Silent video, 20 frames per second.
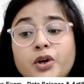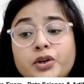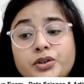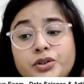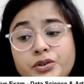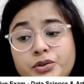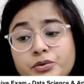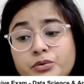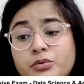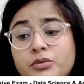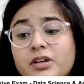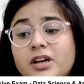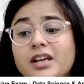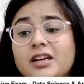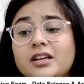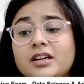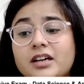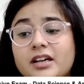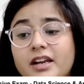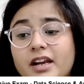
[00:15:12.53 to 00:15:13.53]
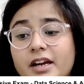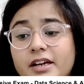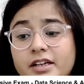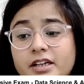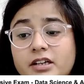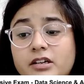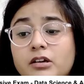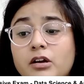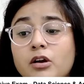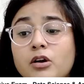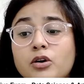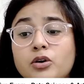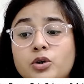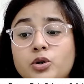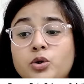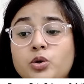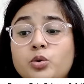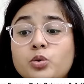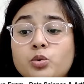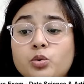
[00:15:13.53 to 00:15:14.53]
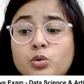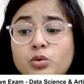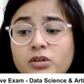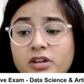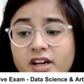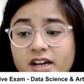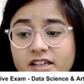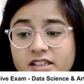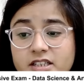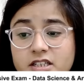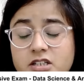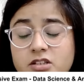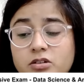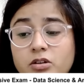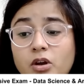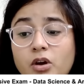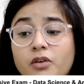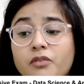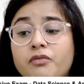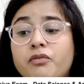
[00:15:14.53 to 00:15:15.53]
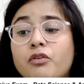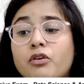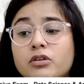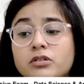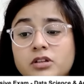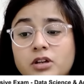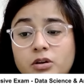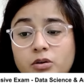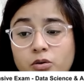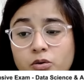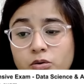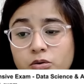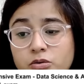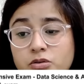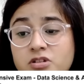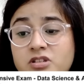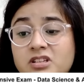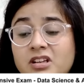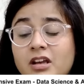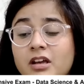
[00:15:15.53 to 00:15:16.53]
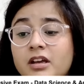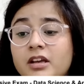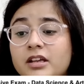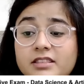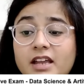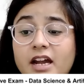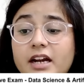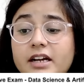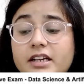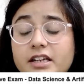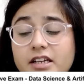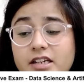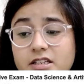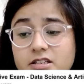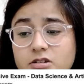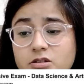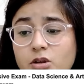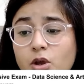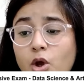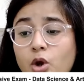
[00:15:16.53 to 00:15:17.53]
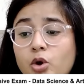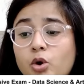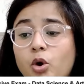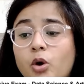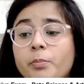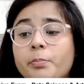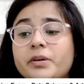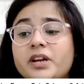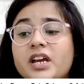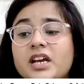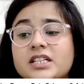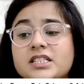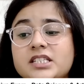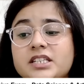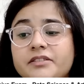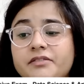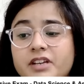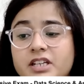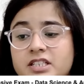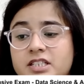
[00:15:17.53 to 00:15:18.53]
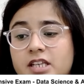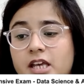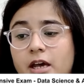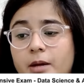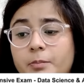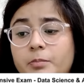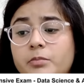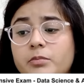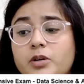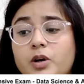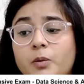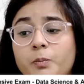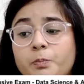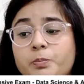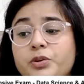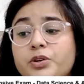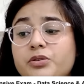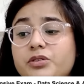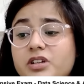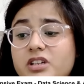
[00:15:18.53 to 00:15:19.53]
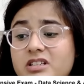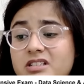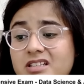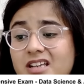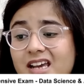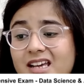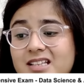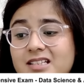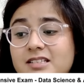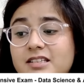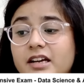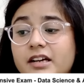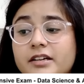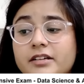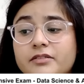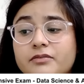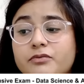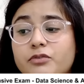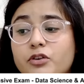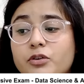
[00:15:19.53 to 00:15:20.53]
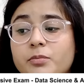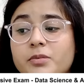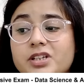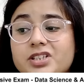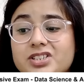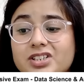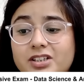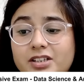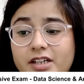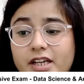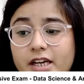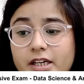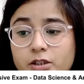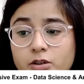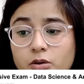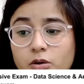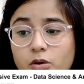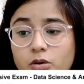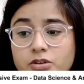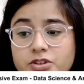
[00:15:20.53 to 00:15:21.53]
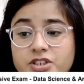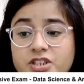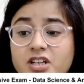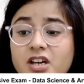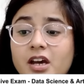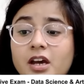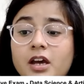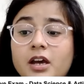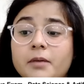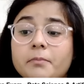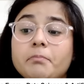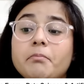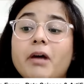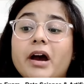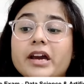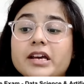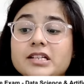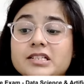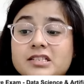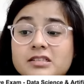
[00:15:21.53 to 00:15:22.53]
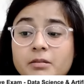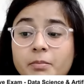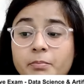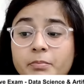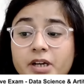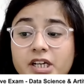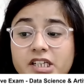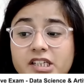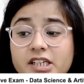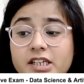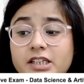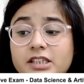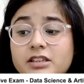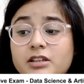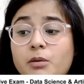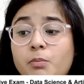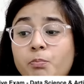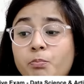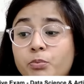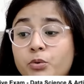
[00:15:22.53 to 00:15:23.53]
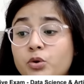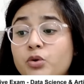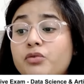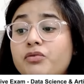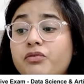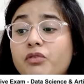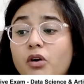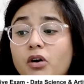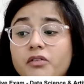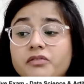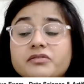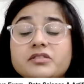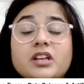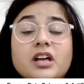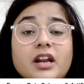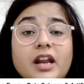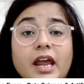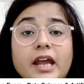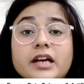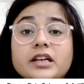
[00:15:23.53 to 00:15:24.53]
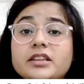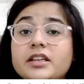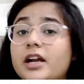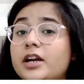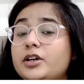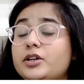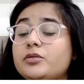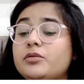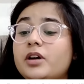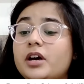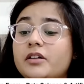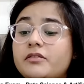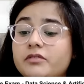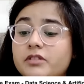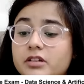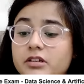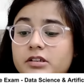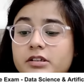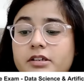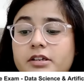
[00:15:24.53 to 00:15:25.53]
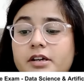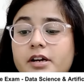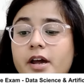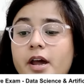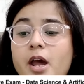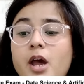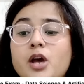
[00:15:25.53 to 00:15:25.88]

you can credit 2 credits for the course, that is Comprehensive Exam Computer Science and Information Technology, by submitting the proof of the rank that you have earned.